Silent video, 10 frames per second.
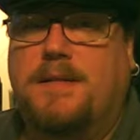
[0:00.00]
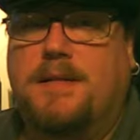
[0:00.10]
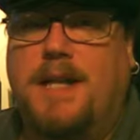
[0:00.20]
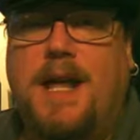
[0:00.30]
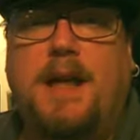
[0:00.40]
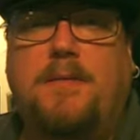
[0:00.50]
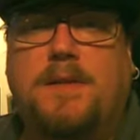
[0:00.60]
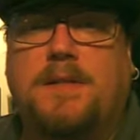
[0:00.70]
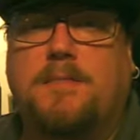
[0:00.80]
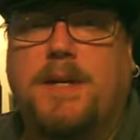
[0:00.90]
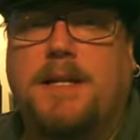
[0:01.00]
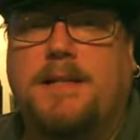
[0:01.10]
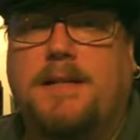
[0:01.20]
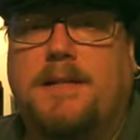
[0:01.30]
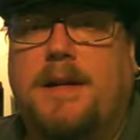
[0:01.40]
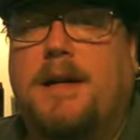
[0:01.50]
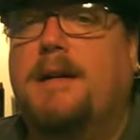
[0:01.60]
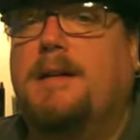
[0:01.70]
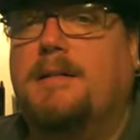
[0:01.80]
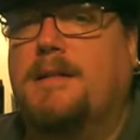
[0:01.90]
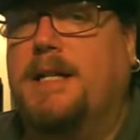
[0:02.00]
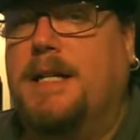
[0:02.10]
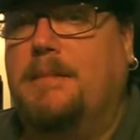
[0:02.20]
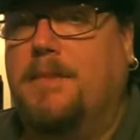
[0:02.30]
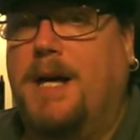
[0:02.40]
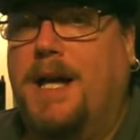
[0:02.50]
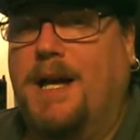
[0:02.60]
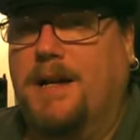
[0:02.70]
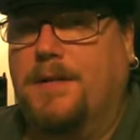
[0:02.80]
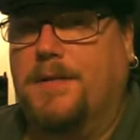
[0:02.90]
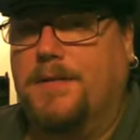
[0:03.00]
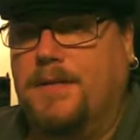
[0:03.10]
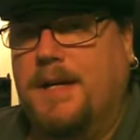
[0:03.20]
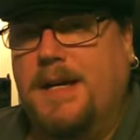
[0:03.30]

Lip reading: Today was spent cleaning my house.